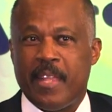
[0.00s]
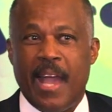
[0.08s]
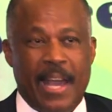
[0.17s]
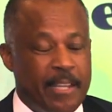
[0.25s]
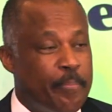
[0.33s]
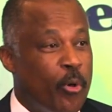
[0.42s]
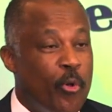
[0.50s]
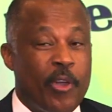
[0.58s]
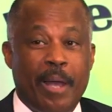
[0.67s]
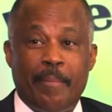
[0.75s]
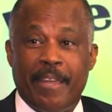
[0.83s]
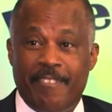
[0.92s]
And the
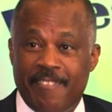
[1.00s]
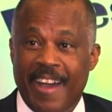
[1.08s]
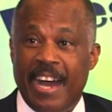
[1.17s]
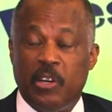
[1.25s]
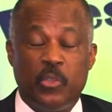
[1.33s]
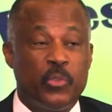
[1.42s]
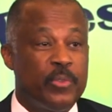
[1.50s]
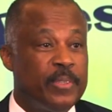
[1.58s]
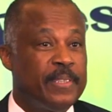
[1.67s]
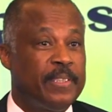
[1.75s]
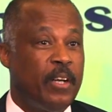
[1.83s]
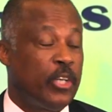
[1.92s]
program I found,
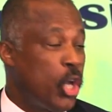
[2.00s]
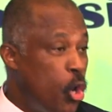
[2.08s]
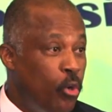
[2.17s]
or the